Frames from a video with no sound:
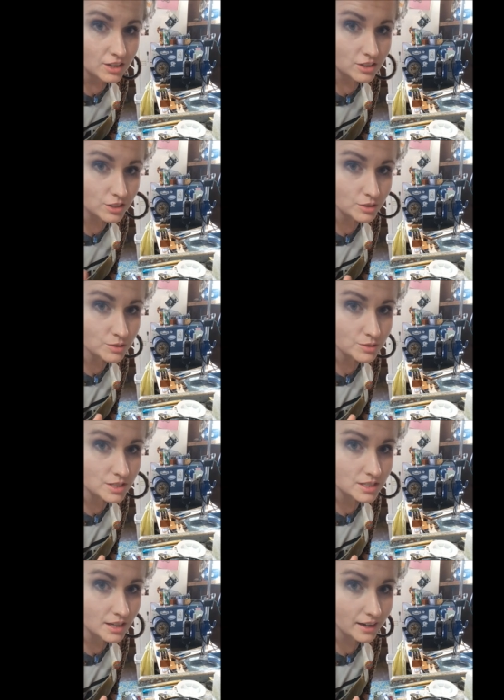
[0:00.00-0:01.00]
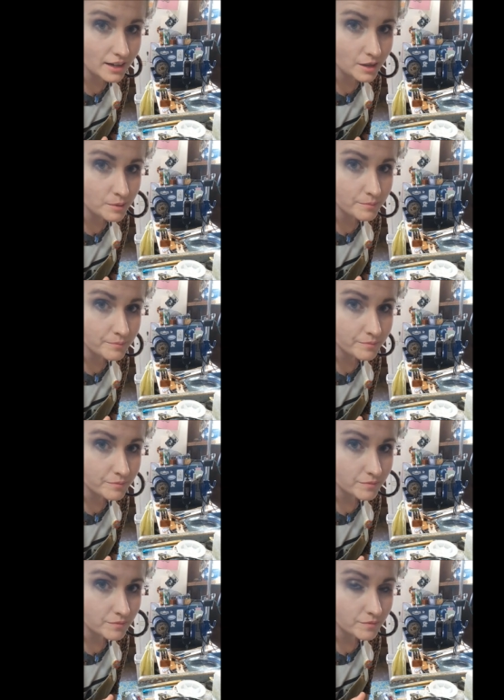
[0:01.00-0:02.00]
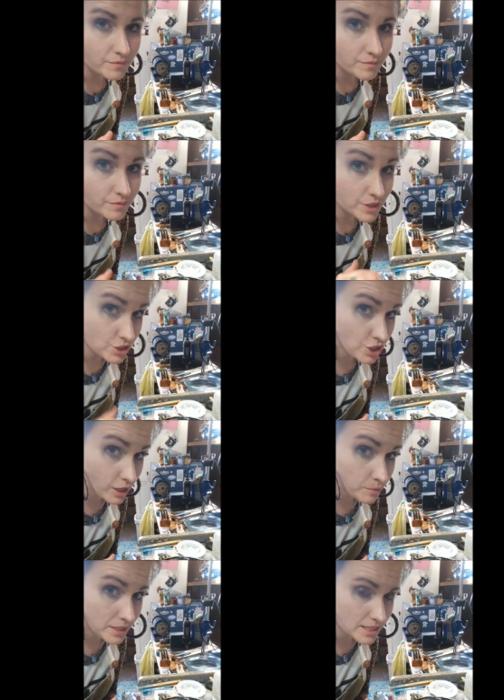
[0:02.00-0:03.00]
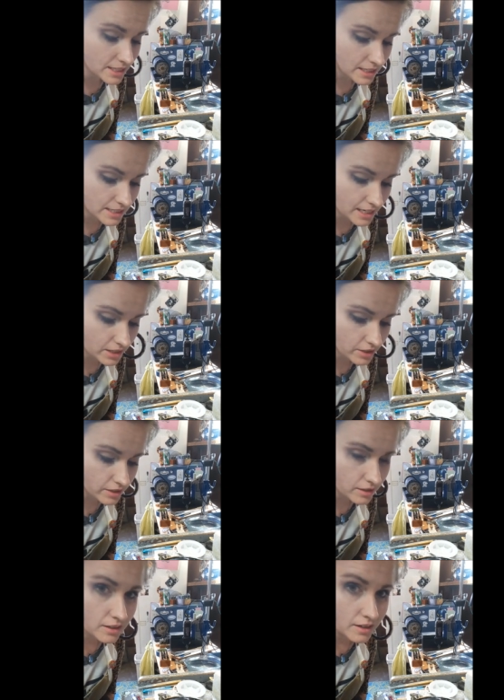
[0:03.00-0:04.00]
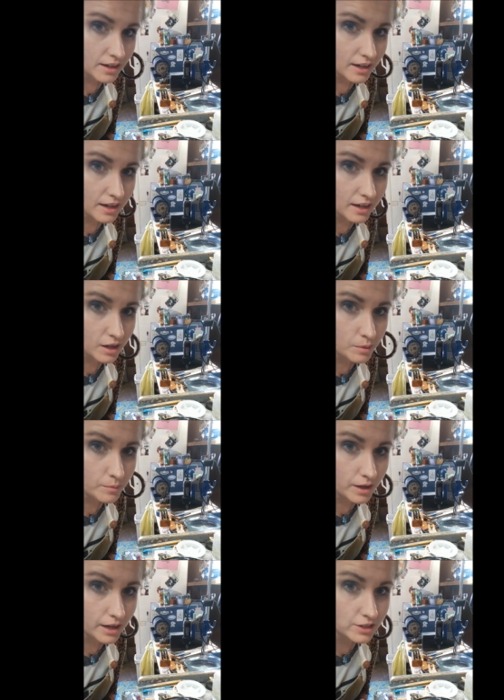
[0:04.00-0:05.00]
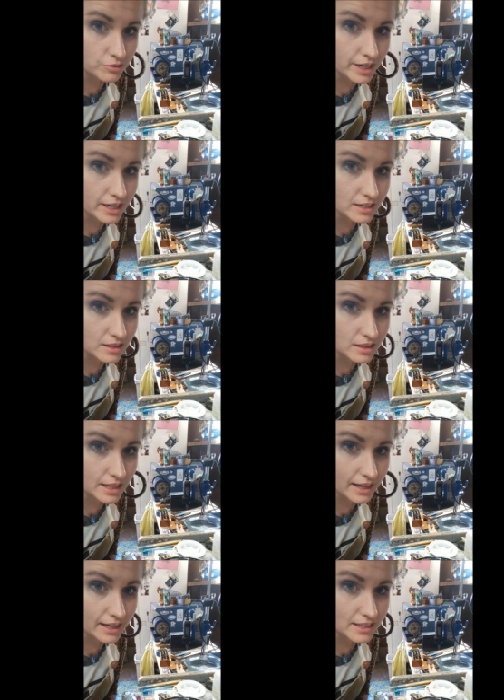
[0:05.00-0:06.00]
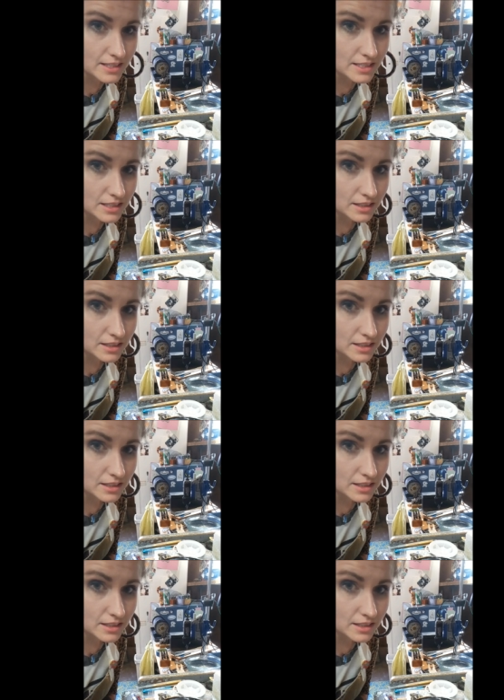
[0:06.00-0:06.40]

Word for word: used um, the Sharpie as an indicator. Um, I'd read that